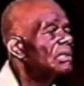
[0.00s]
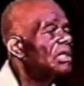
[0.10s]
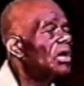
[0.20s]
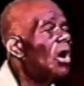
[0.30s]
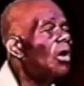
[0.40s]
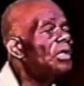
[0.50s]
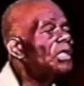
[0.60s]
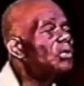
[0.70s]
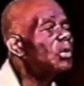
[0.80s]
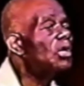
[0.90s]
In all
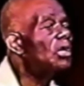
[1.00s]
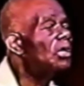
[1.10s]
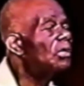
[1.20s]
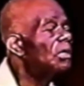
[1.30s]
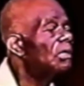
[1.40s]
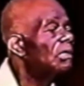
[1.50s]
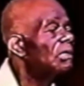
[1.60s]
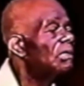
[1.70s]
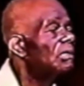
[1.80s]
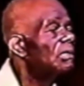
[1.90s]
this world,
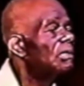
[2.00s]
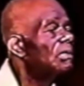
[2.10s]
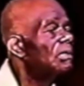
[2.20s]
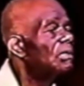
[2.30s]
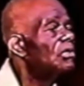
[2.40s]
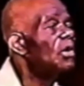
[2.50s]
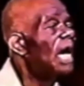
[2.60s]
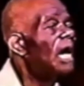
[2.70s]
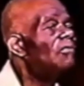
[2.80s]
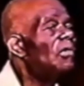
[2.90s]
you
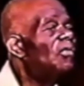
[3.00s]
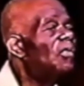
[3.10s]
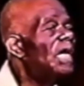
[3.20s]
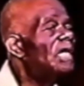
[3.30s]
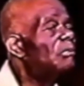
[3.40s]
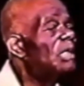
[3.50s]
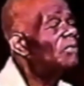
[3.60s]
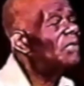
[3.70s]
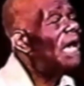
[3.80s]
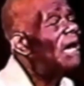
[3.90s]
have no friends. But
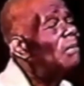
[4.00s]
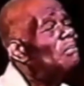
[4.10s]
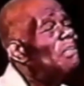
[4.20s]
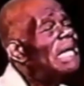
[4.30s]
if there are a